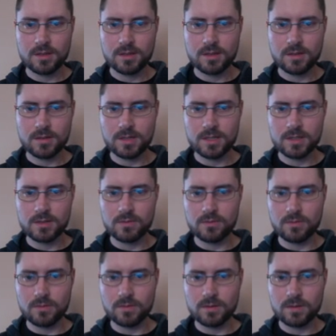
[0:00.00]
All right,
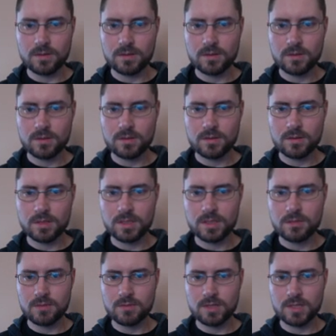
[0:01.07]
so just
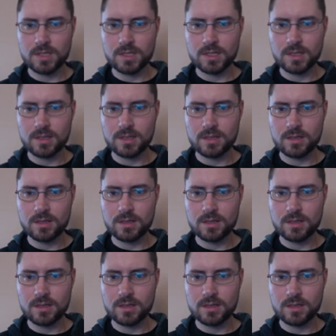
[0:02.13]
erasing.